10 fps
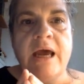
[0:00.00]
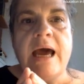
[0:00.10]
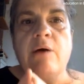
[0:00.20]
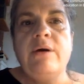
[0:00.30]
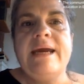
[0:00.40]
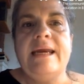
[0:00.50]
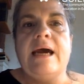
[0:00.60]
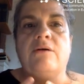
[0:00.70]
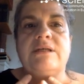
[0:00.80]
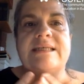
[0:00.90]
how can
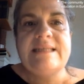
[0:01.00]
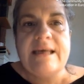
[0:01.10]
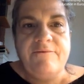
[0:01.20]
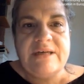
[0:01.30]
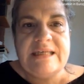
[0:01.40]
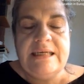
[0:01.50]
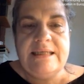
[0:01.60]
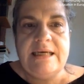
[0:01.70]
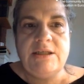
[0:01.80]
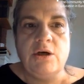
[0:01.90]
our
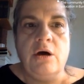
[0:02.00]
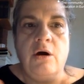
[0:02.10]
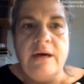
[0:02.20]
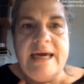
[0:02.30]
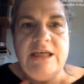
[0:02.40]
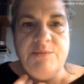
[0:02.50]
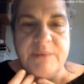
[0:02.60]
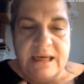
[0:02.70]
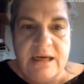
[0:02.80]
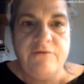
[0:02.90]
facilitator engage
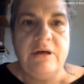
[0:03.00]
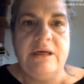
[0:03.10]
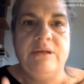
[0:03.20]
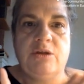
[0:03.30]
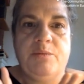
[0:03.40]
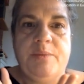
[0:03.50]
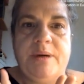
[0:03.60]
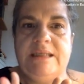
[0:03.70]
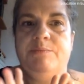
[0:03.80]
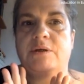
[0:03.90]
meaningfully with the
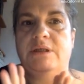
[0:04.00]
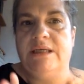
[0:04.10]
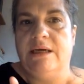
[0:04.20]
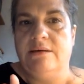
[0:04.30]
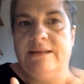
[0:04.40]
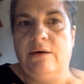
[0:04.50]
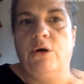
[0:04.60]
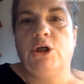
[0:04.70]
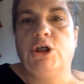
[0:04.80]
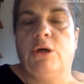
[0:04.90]
participant in their
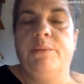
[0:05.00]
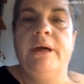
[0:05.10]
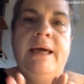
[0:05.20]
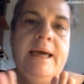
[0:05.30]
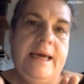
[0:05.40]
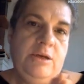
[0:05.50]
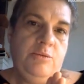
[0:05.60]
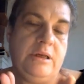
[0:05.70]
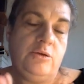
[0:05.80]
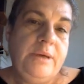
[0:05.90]
workshop. And
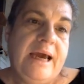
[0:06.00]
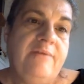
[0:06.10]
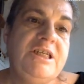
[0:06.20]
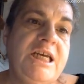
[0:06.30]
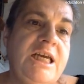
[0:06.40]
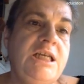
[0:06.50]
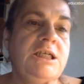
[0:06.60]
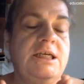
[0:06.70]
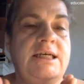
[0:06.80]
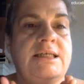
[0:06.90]
what we have changed
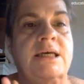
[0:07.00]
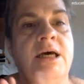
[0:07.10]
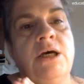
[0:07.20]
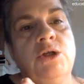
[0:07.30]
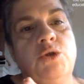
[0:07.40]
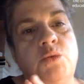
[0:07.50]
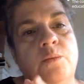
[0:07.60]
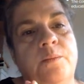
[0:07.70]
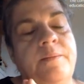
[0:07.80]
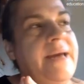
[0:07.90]
is to
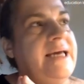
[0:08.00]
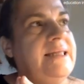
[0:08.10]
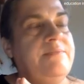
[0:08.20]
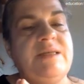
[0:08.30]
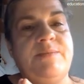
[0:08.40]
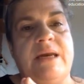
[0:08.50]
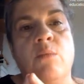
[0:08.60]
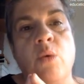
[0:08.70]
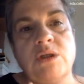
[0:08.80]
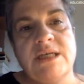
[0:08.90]
make them spend
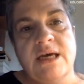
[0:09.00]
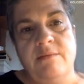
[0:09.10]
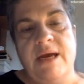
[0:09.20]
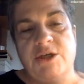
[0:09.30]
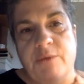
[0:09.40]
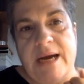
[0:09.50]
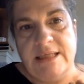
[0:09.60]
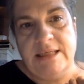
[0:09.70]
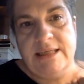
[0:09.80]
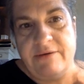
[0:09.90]
more time
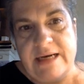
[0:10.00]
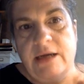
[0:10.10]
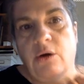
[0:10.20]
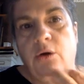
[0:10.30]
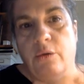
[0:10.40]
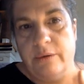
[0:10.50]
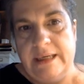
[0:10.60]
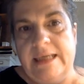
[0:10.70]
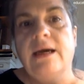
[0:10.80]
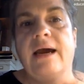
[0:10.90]
interacting directly
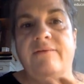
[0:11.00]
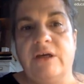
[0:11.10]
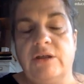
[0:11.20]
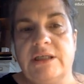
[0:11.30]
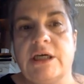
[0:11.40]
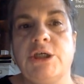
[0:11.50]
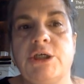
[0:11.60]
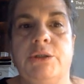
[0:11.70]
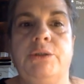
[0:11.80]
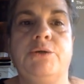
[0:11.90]
orally, having a
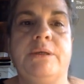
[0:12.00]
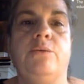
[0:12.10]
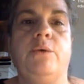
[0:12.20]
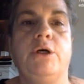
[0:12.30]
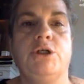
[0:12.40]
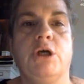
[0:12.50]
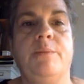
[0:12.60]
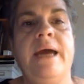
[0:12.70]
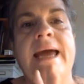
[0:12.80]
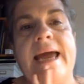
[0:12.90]
discussion during the workshop,
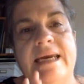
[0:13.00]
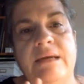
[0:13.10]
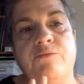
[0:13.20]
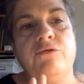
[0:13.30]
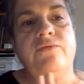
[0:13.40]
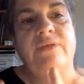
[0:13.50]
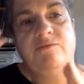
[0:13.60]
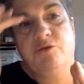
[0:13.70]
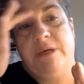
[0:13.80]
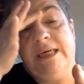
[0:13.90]
and improve their
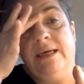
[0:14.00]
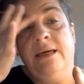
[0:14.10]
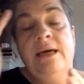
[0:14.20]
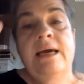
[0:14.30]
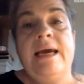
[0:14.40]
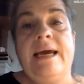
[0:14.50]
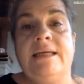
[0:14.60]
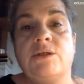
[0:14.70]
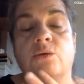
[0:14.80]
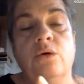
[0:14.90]
training.
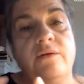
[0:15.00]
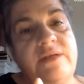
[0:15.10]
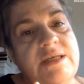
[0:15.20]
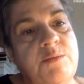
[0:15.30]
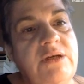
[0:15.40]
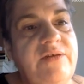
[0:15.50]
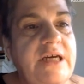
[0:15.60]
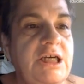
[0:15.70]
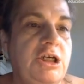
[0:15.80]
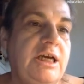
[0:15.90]
And all of these
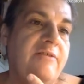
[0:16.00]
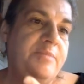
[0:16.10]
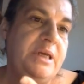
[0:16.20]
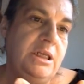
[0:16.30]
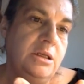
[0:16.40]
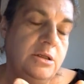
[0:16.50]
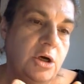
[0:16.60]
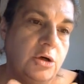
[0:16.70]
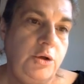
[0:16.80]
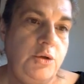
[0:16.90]
modifications have been
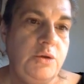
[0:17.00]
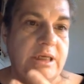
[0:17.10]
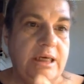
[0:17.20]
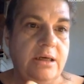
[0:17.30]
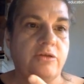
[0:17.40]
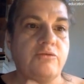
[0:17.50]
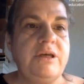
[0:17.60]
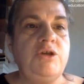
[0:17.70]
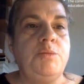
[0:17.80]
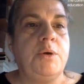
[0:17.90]
done using 3
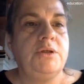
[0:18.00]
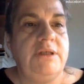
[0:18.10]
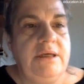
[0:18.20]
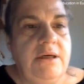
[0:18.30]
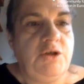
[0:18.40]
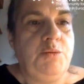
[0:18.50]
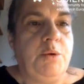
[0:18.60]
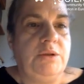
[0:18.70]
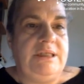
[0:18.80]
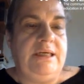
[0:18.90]

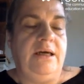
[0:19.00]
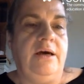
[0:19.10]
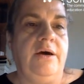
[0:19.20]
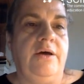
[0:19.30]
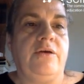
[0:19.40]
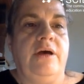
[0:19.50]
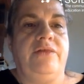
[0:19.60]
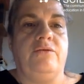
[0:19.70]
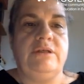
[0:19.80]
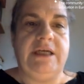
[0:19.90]
supporting
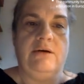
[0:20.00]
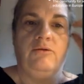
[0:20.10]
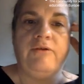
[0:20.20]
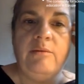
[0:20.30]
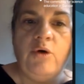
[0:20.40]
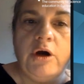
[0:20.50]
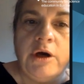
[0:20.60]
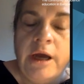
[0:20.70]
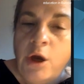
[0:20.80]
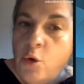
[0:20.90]
theoretical framework,
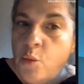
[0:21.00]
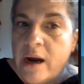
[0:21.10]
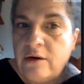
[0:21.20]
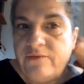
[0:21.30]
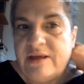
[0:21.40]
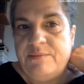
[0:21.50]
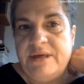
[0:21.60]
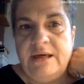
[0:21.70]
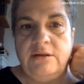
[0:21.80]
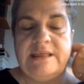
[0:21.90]
one of them
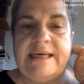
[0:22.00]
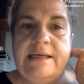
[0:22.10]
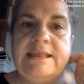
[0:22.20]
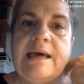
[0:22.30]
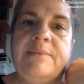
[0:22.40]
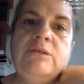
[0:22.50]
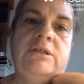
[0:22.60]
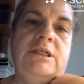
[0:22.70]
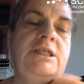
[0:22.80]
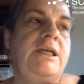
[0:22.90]
being the science capital
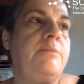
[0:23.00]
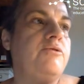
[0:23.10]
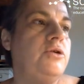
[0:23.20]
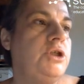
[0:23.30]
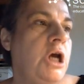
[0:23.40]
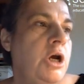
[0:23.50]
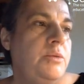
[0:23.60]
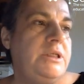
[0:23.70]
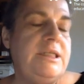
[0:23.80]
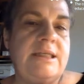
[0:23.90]
teaching approach,
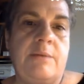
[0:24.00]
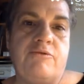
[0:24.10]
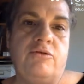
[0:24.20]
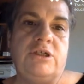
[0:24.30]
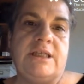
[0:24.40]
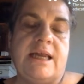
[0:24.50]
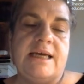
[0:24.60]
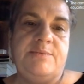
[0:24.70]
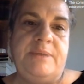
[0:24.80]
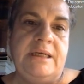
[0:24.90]
which is an approach that
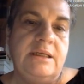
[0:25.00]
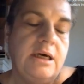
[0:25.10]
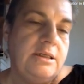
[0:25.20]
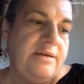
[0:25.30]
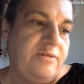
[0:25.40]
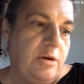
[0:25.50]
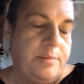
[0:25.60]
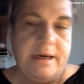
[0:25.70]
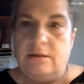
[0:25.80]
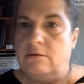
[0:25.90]
has been developed
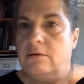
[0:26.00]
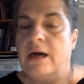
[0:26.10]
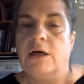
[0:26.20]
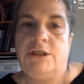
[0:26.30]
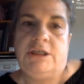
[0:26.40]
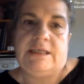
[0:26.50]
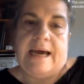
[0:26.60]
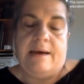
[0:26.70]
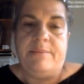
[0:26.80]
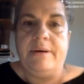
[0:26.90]
by the Arches
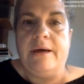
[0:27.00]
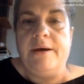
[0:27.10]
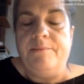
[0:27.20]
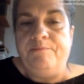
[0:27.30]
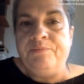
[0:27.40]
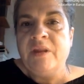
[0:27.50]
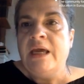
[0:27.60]
Lab in